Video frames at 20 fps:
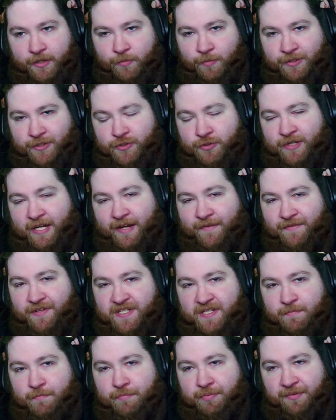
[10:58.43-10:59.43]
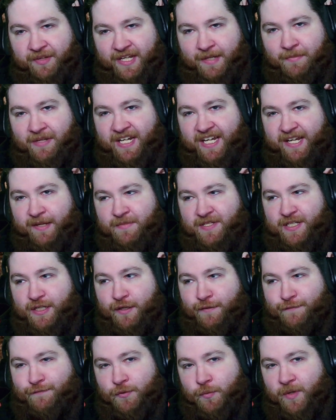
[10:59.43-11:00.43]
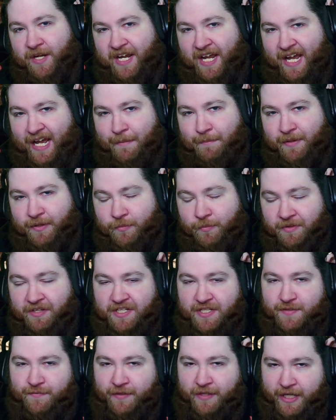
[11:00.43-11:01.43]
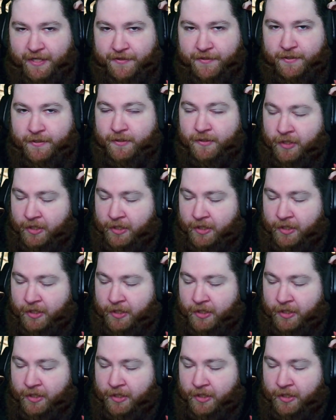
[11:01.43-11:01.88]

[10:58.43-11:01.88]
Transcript: with Travis blaming himself for what happened with his father,